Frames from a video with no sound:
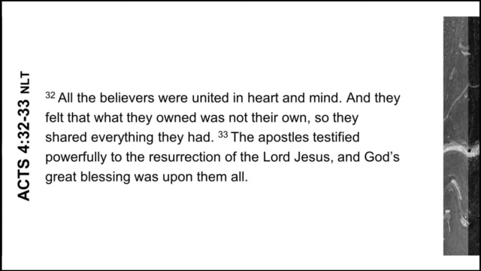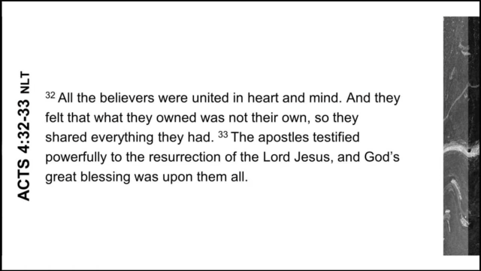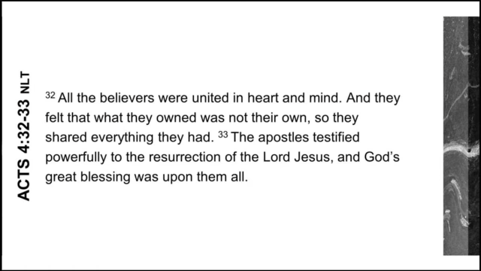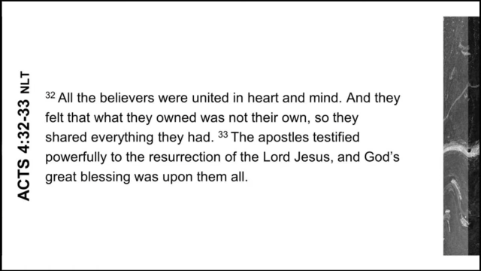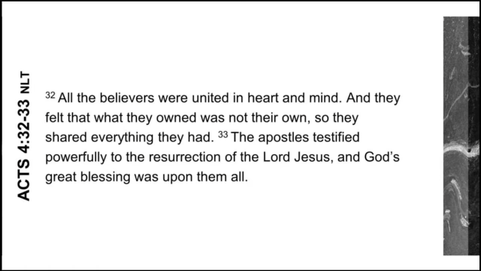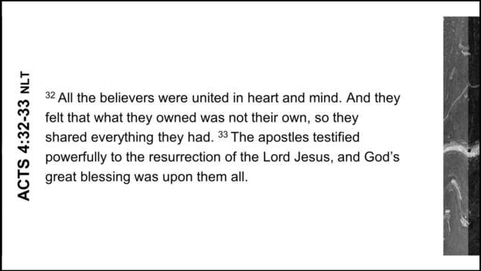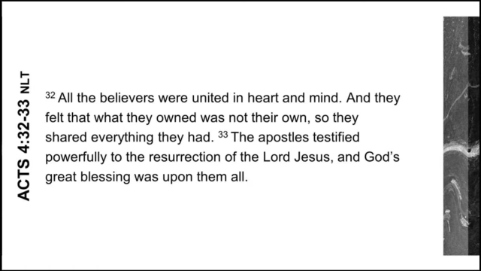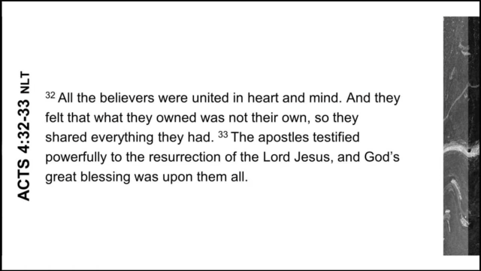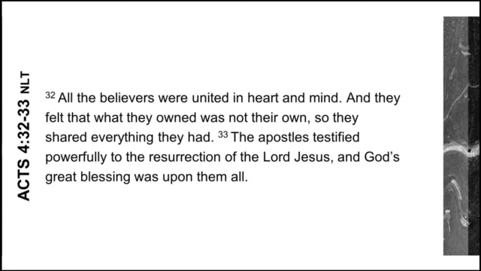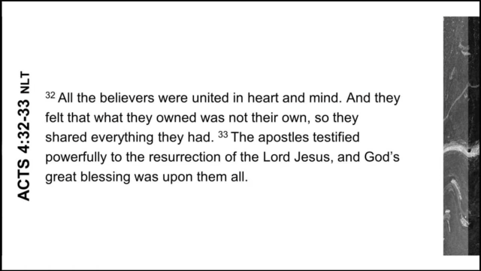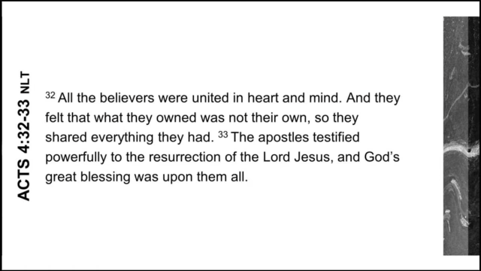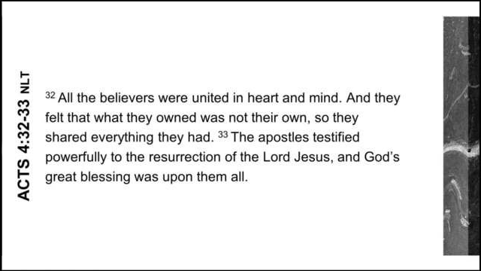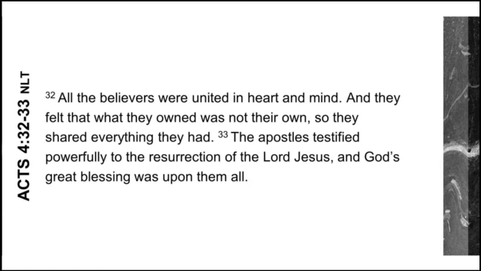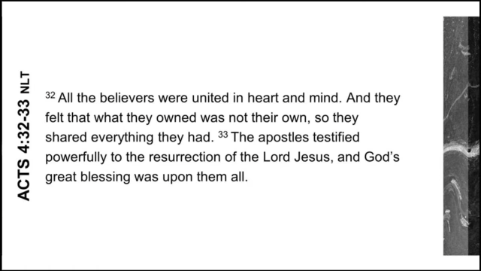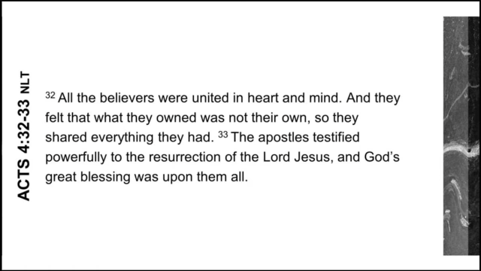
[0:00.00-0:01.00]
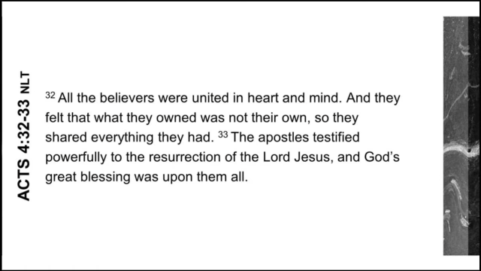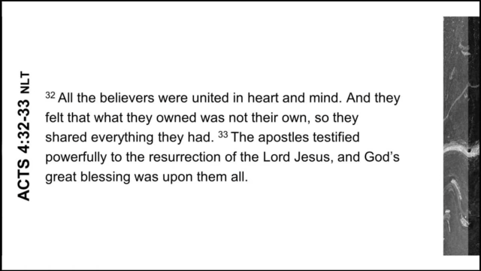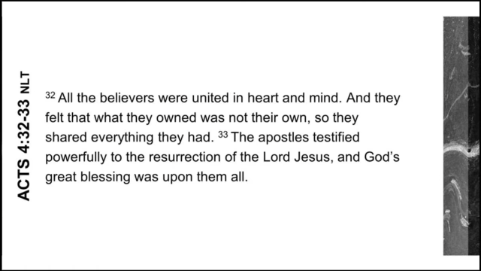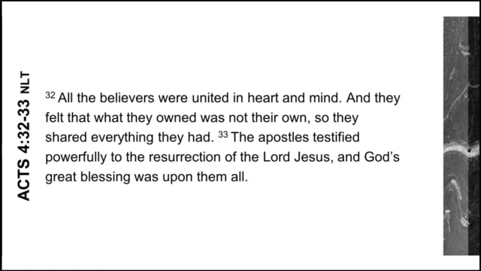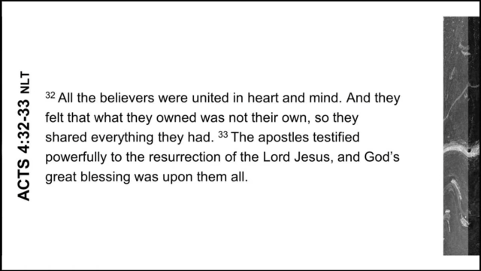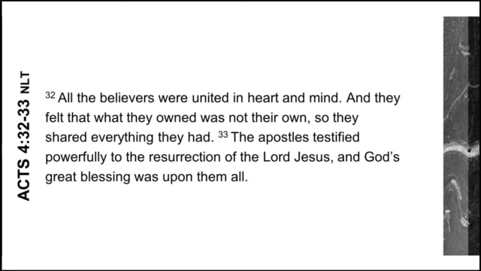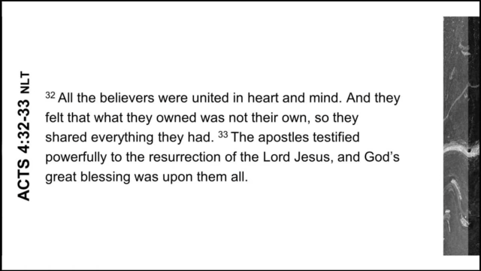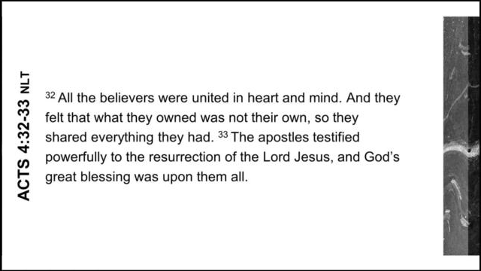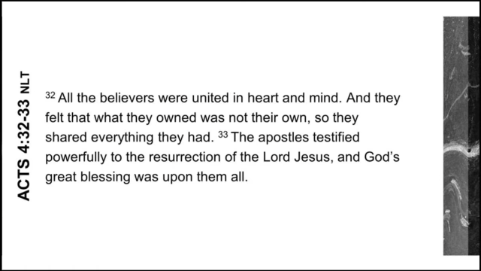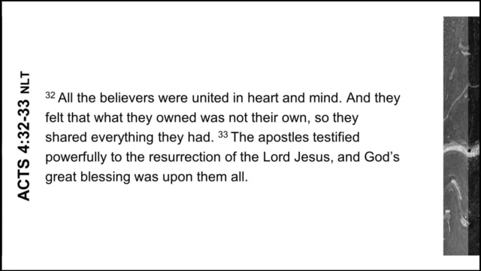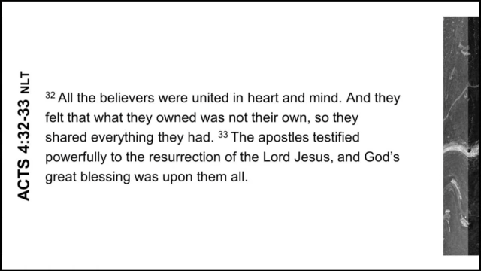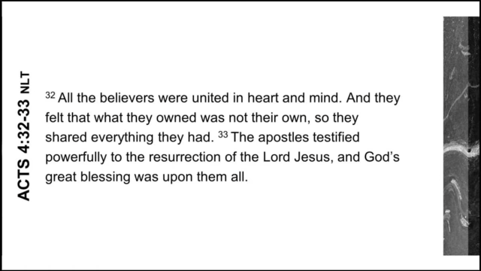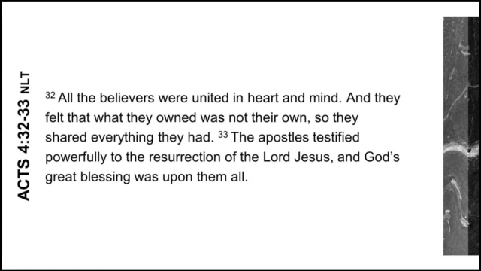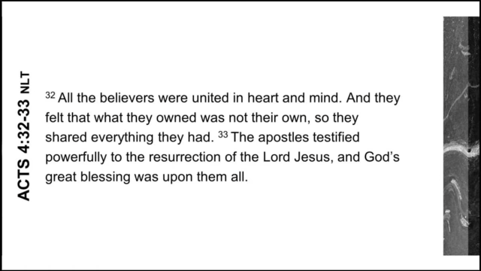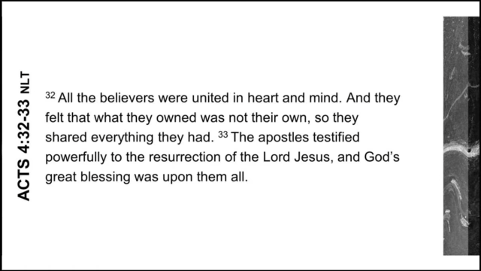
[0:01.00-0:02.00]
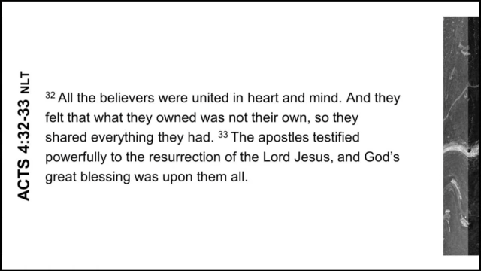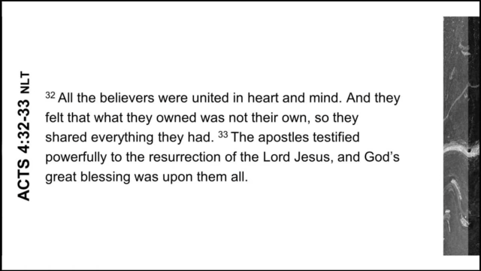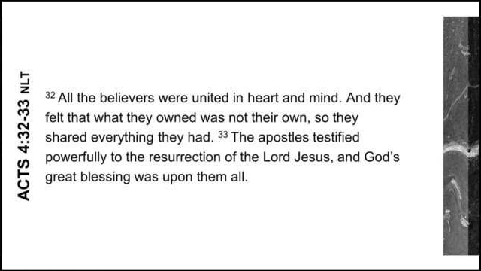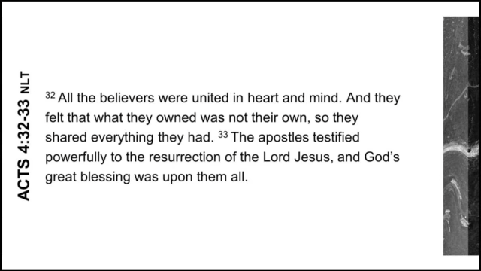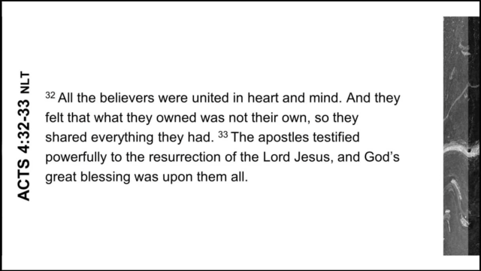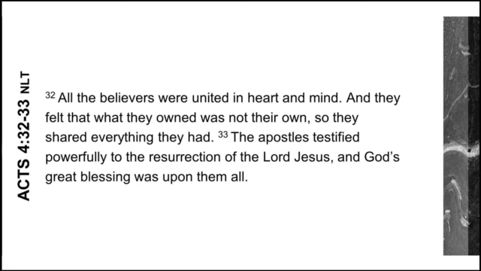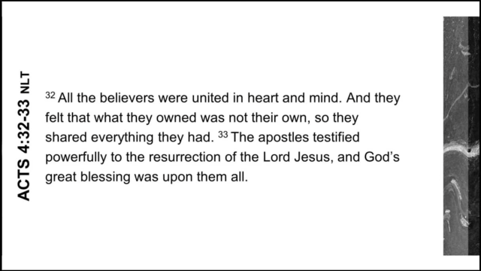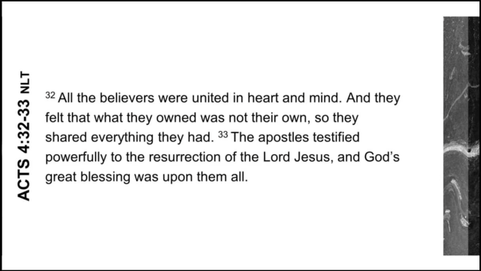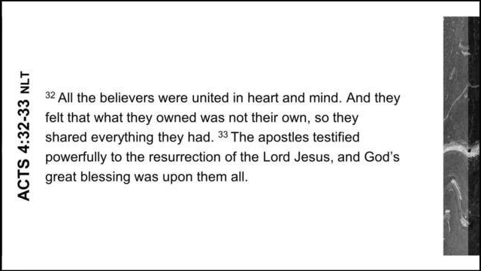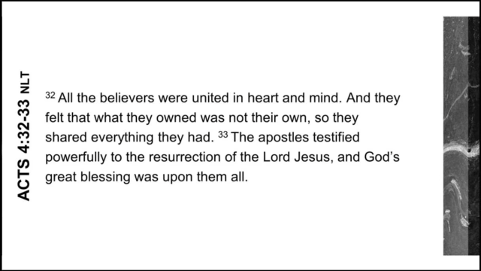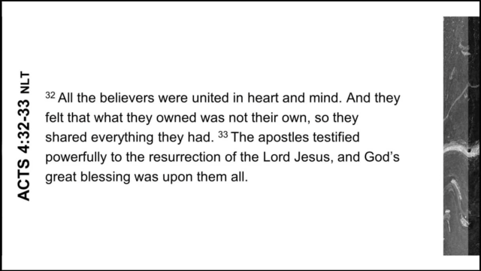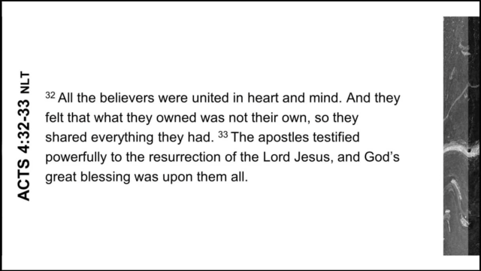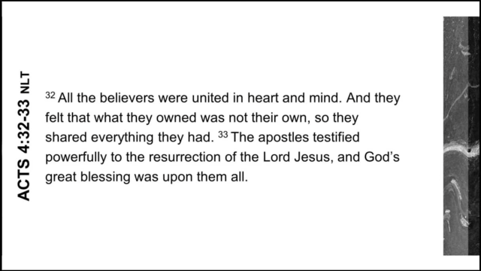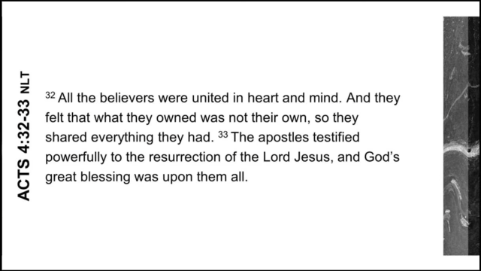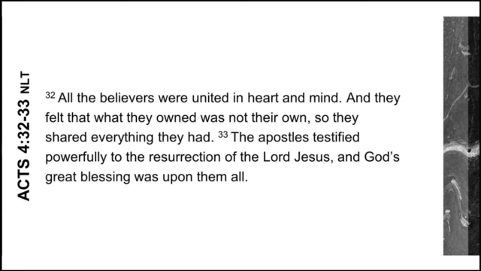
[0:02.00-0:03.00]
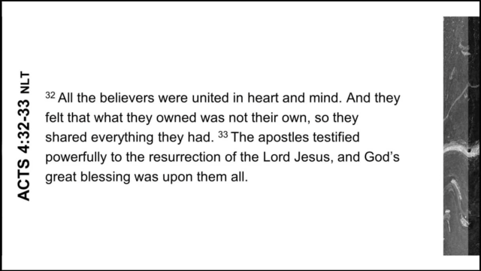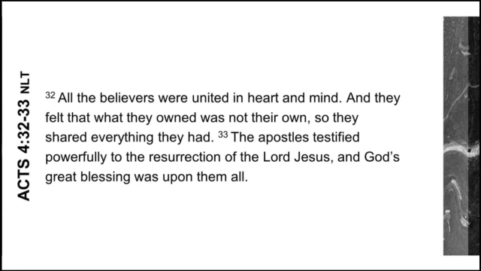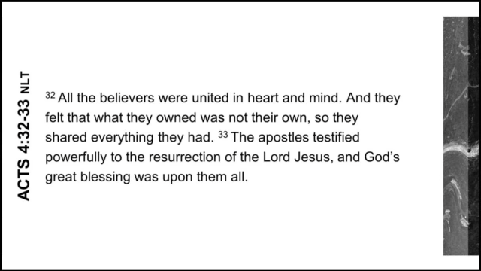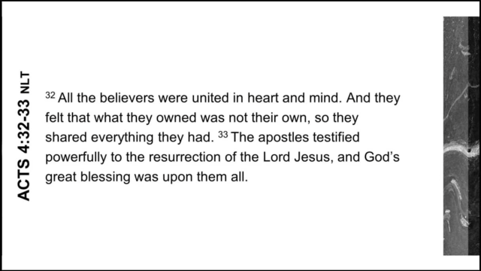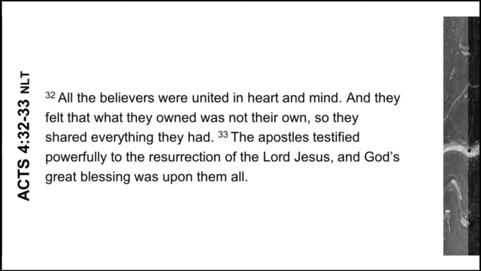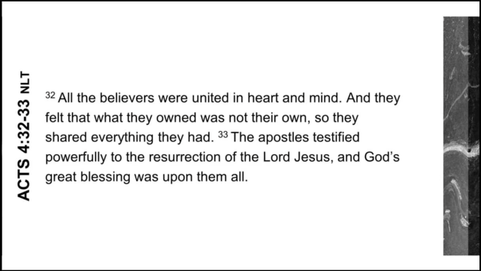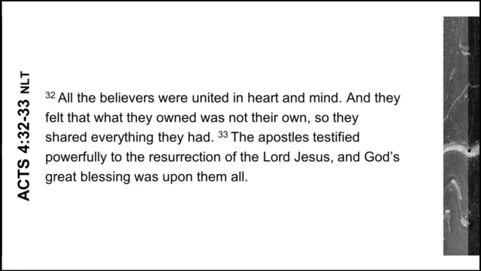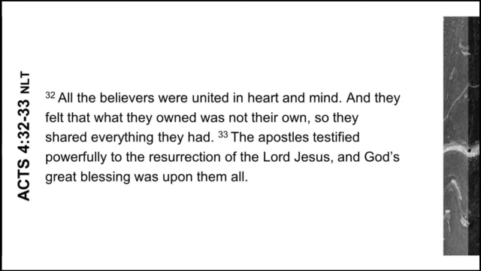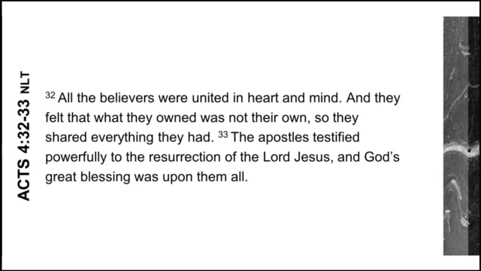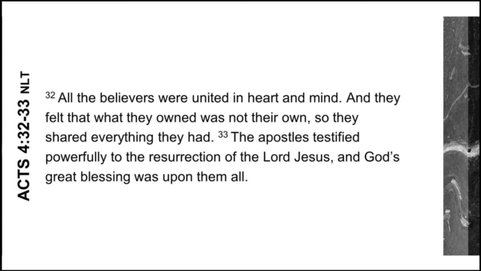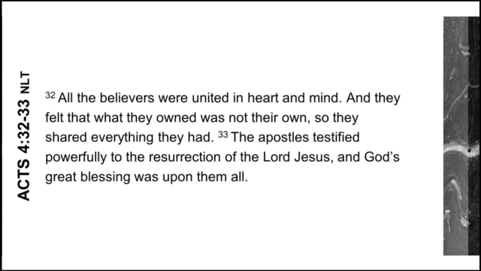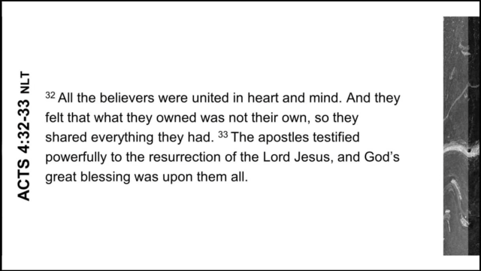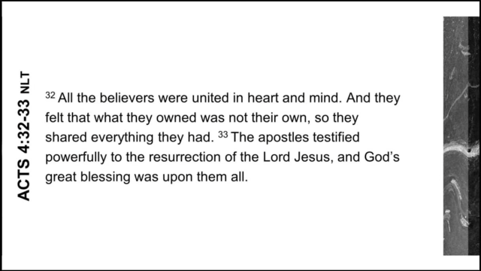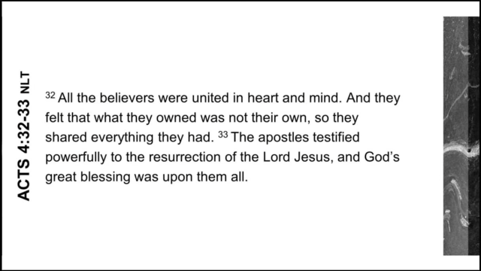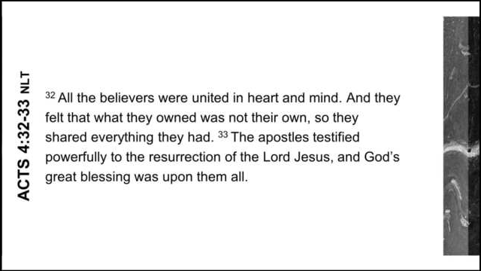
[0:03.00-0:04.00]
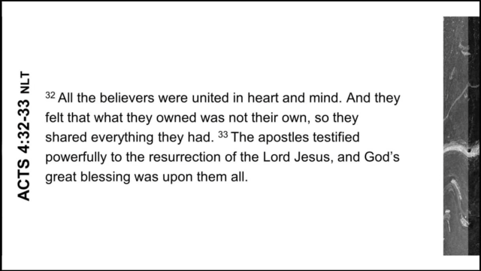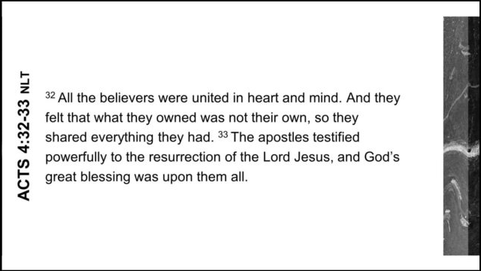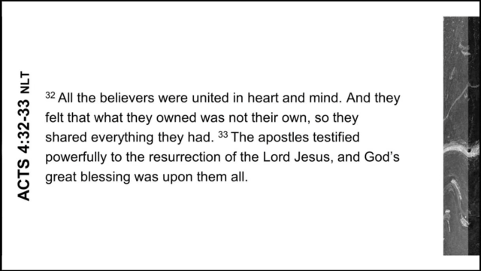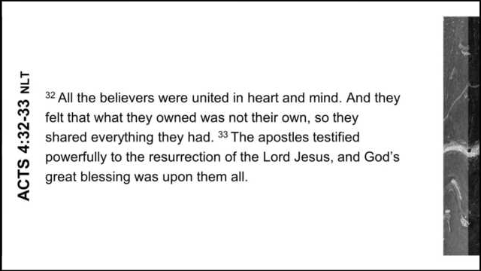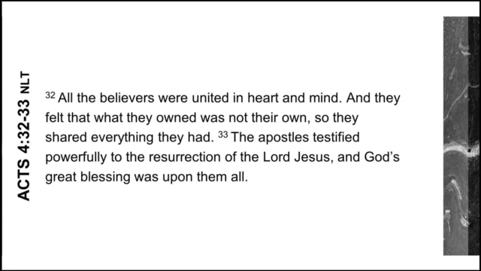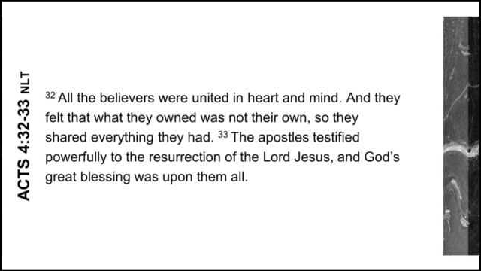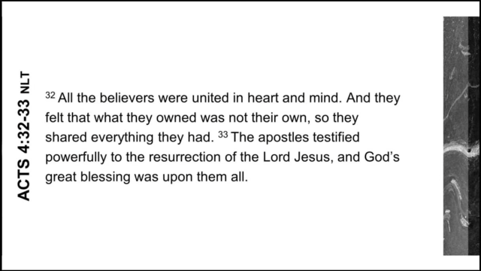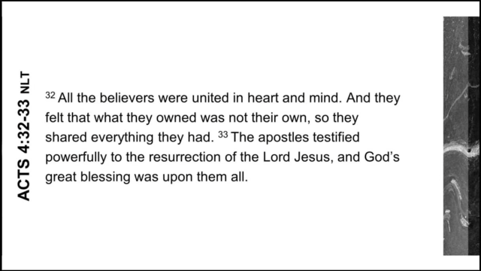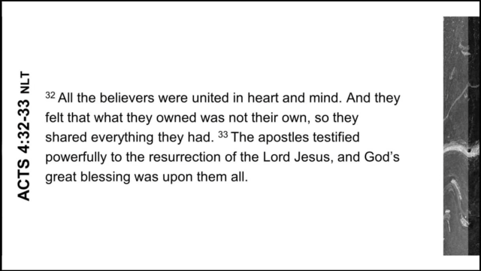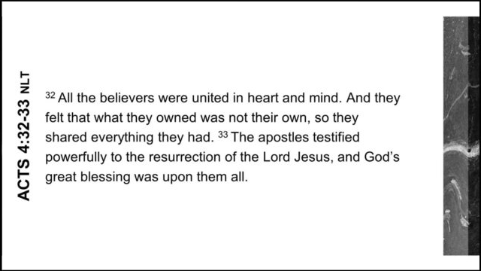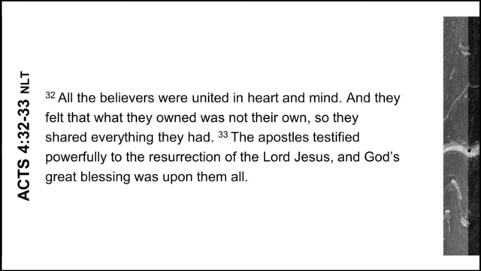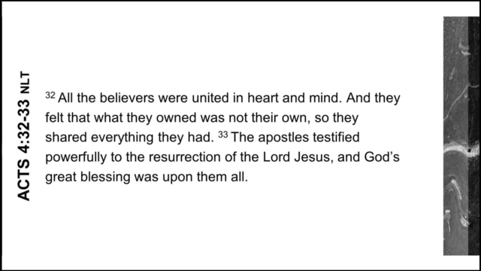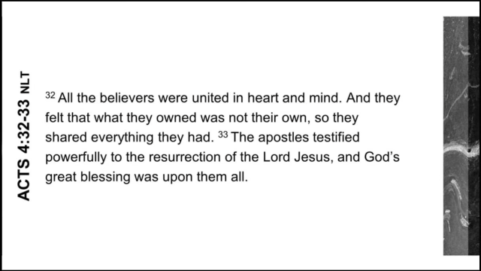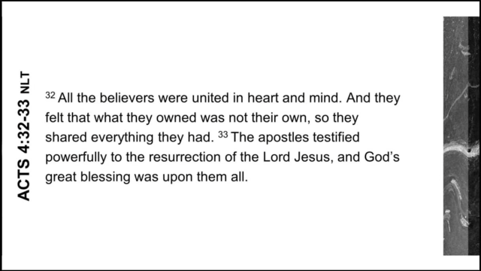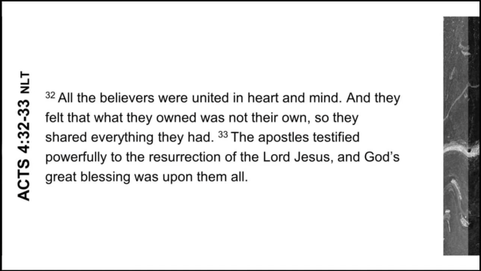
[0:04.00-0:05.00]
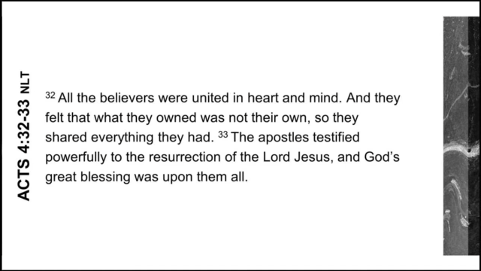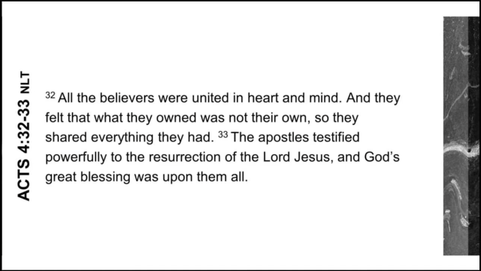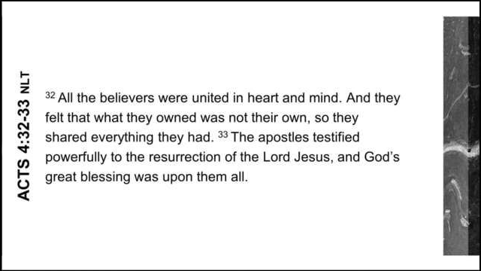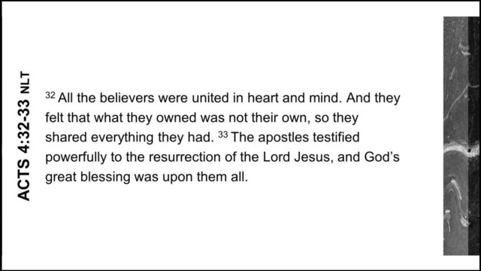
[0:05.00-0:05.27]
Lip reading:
[unreadable: no face in view]